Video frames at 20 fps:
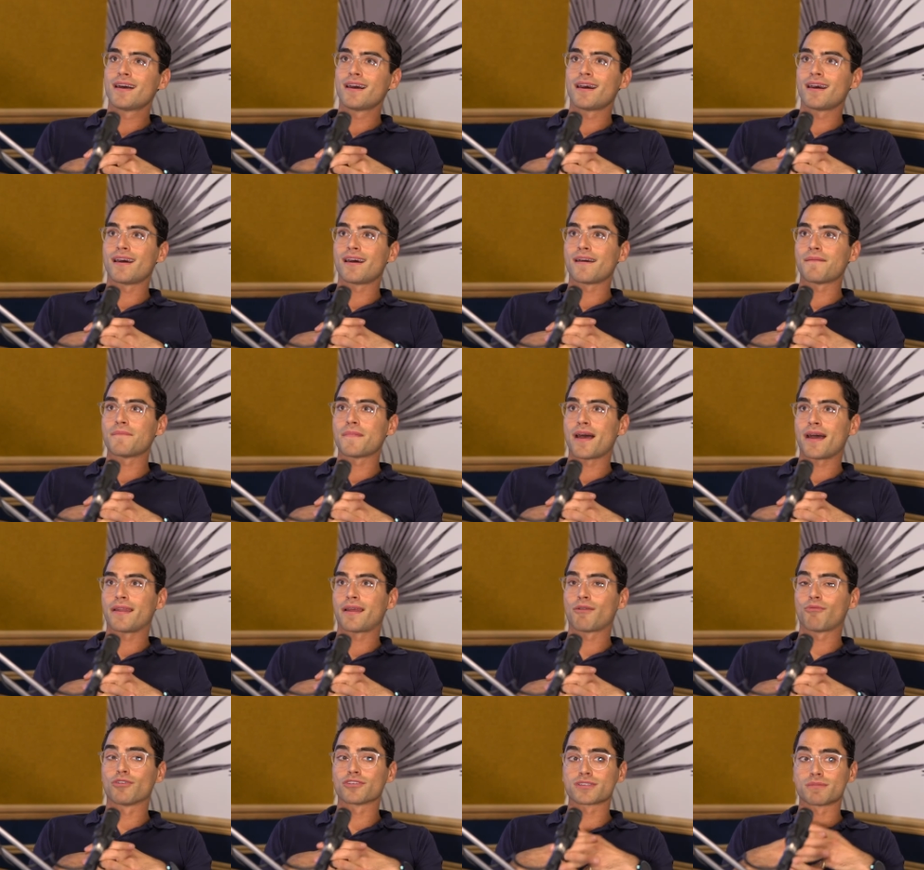um, and
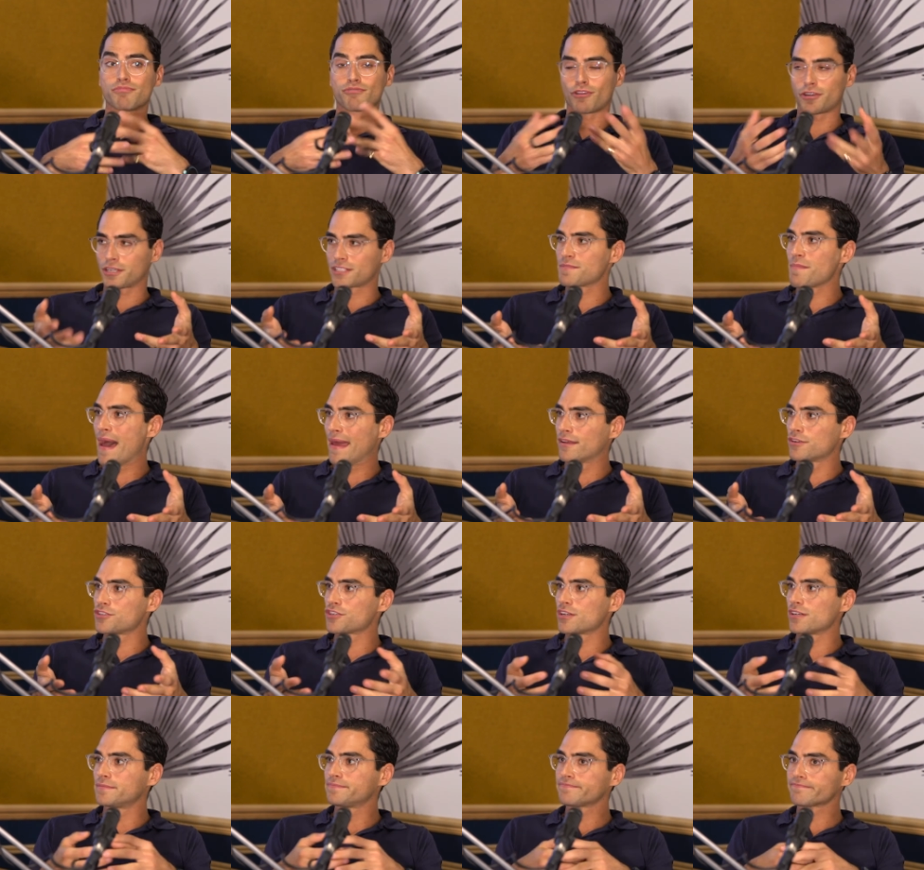I was a product
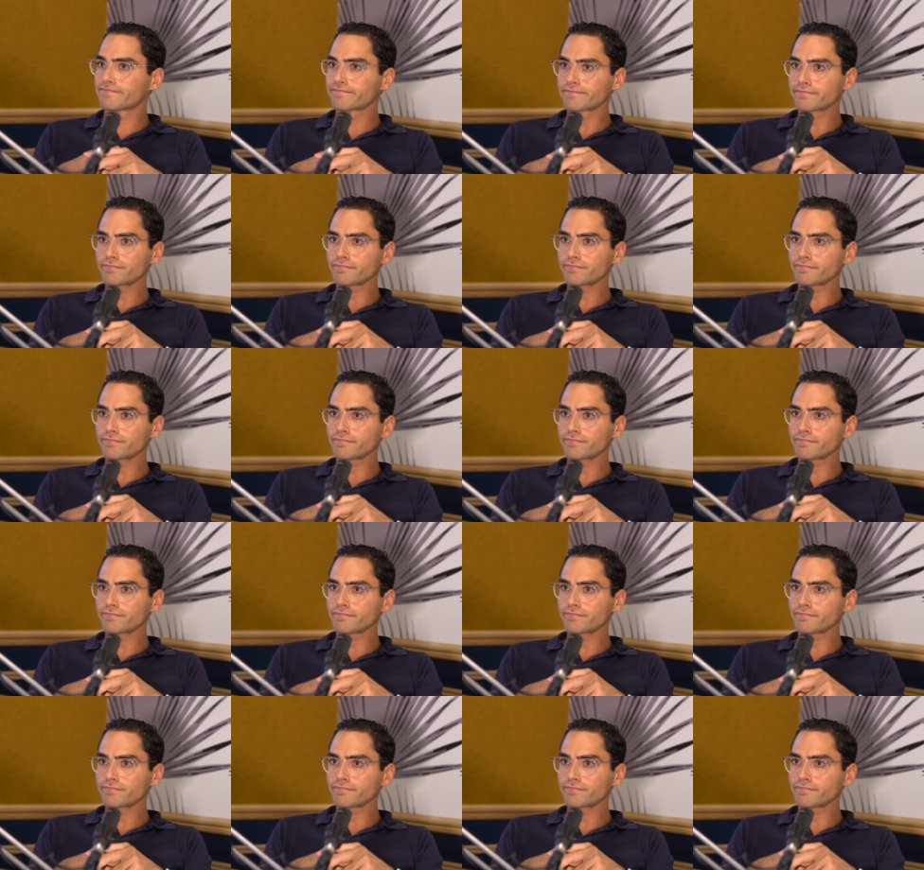manager,